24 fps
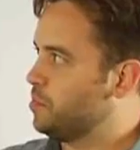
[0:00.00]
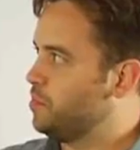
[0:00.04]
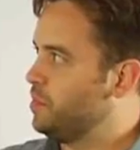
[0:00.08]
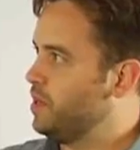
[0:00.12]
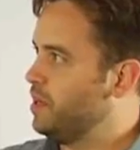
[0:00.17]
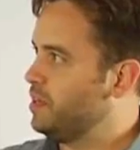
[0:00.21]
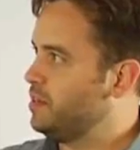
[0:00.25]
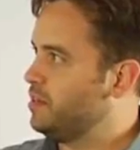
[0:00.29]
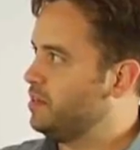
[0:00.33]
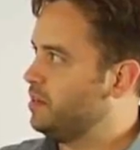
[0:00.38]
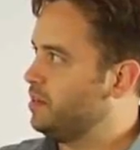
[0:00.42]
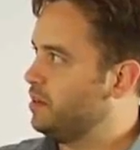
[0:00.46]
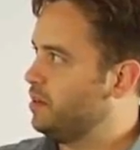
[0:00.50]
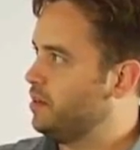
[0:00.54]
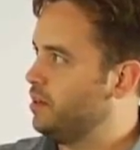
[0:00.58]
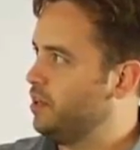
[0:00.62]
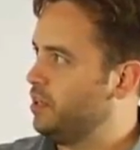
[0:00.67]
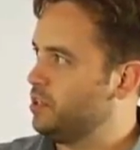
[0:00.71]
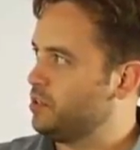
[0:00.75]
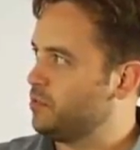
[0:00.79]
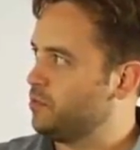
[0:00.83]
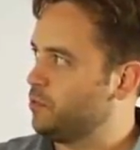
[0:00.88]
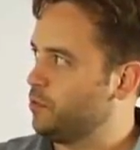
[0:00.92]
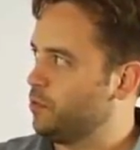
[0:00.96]
submit
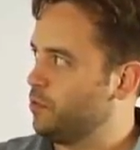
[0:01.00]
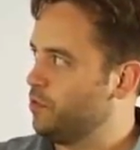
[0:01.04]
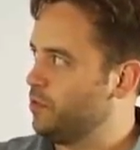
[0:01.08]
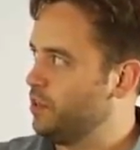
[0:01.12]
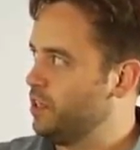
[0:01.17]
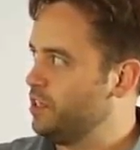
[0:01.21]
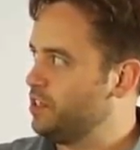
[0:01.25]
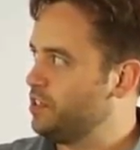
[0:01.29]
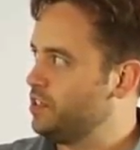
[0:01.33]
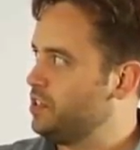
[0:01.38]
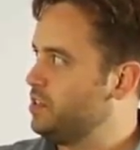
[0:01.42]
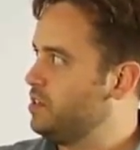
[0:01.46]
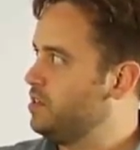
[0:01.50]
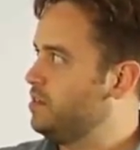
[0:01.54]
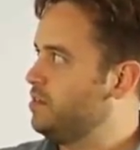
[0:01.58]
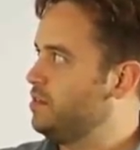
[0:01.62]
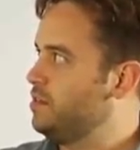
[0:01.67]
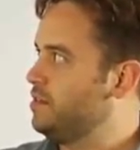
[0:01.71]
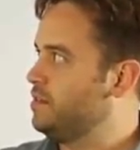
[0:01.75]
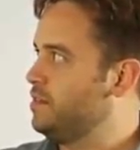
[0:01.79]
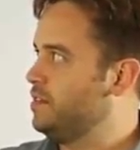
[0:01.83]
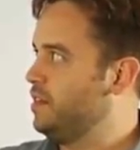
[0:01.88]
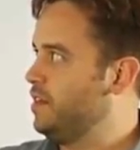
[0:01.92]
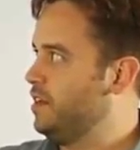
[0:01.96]
is for this,
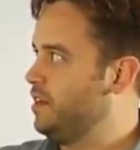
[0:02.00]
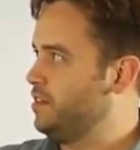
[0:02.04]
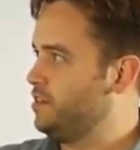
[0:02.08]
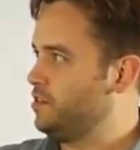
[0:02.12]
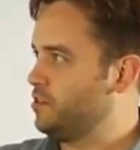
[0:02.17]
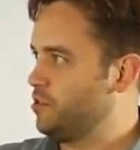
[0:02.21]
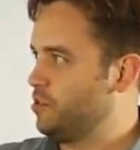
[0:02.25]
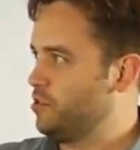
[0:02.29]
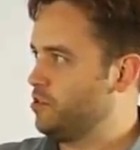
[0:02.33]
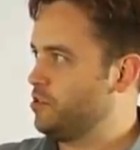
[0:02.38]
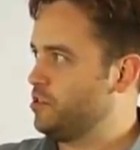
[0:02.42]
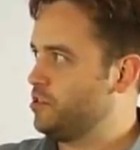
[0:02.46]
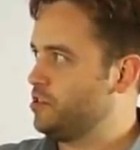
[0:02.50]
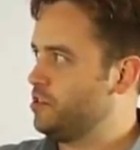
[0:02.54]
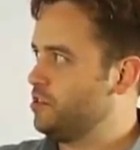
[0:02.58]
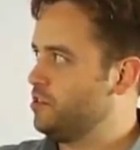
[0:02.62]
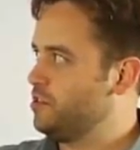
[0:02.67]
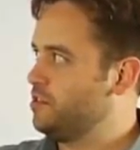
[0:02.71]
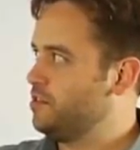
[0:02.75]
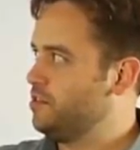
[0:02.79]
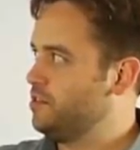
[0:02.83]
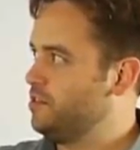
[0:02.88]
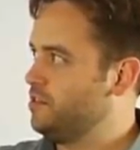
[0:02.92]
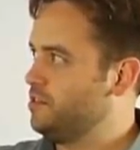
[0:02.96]
and search
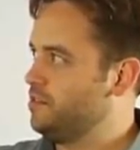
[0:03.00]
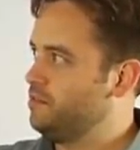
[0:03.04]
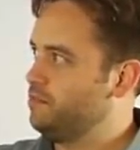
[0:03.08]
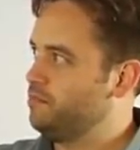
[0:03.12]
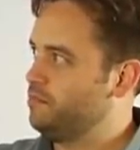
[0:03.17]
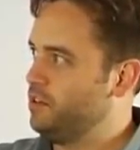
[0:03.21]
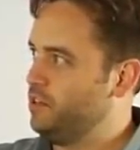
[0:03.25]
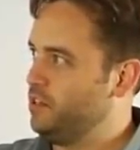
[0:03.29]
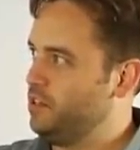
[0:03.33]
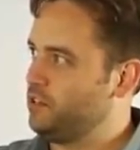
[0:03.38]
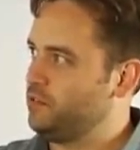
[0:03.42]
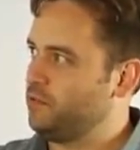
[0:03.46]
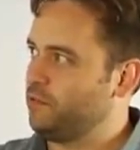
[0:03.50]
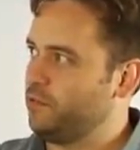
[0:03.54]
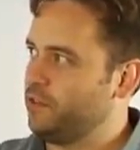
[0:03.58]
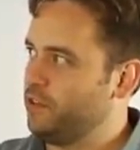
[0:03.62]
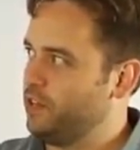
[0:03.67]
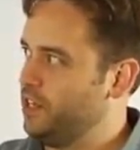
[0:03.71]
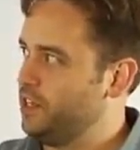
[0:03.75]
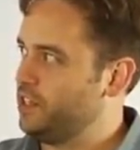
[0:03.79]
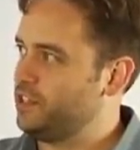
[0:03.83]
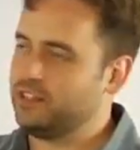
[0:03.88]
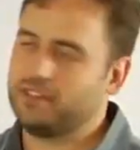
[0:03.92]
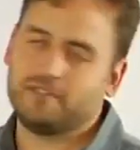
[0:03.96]
is for
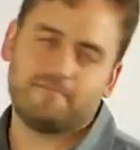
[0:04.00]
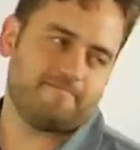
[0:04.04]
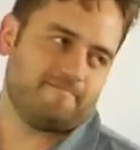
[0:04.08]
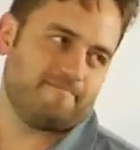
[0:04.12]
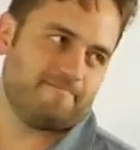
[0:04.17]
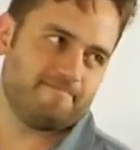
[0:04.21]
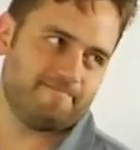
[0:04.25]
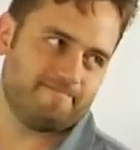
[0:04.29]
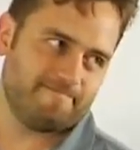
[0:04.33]
this.